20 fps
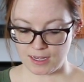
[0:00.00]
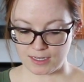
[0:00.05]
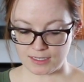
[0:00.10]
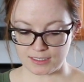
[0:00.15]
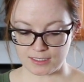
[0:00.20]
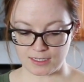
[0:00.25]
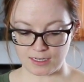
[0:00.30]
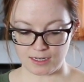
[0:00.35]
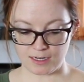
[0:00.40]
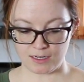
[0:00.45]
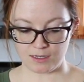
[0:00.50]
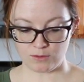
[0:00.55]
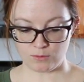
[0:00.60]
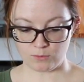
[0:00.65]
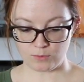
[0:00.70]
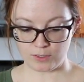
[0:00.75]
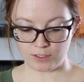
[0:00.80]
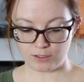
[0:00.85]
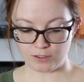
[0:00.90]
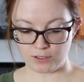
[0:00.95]
Today
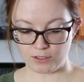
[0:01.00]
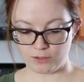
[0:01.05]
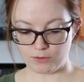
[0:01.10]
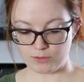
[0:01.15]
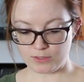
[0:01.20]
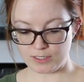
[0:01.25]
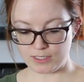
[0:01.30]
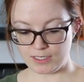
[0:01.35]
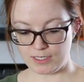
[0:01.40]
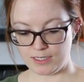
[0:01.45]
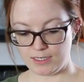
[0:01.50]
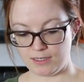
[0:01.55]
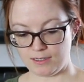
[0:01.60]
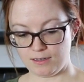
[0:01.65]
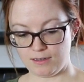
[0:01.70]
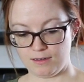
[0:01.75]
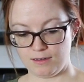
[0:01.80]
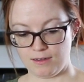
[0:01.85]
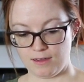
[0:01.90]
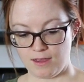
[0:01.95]
we are
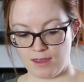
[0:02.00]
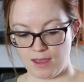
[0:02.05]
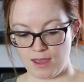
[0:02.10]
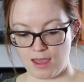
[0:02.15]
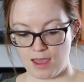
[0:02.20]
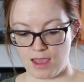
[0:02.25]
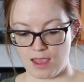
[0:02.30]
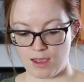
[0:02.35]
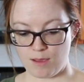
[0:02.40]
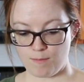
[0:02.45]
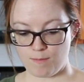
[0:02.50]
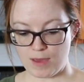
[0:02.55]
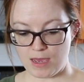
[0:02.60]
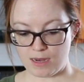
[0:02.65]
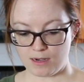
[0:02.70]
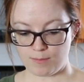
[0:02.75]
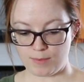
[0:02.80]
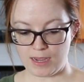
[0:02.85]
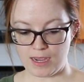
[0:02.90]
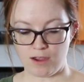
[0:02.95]
using
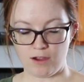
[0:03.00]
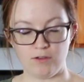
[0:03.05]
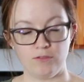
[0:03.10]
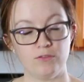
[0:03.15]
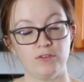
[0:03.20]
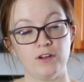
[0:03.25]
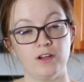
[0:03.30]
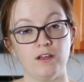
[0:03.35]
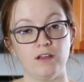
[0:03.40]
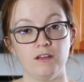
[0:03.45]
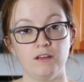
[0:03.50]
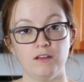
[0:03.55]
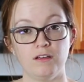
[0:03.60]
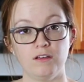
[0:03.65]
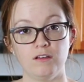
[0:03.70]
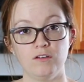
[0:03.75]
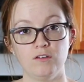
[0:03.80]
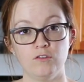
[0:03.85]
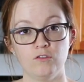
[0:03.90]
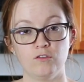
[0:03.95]
about a pound
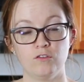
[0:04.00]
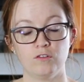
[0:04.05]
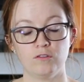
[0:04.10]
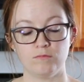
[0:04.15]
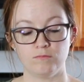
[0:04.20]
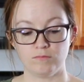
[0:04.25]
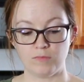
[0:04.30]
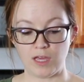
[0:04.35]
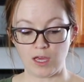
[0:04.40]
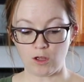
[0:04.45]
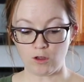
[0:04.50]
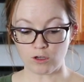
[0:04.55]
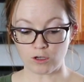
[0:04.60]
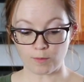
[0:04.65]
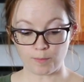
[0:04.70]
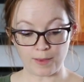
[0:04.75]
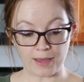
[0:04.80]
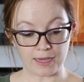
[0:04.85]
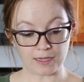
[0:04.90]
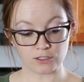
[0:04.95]
of
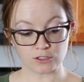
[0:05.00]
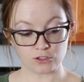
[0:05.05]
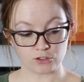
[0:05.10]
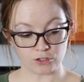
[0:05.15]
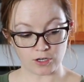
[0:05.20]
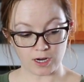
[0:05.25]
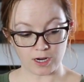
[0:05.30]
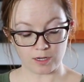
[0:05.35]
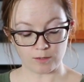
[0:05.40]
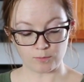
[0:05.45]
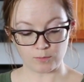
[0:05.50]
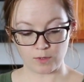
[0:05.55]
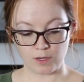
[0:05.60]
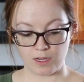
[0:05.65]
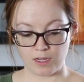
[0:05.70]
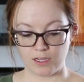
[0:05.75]
elk backstrap.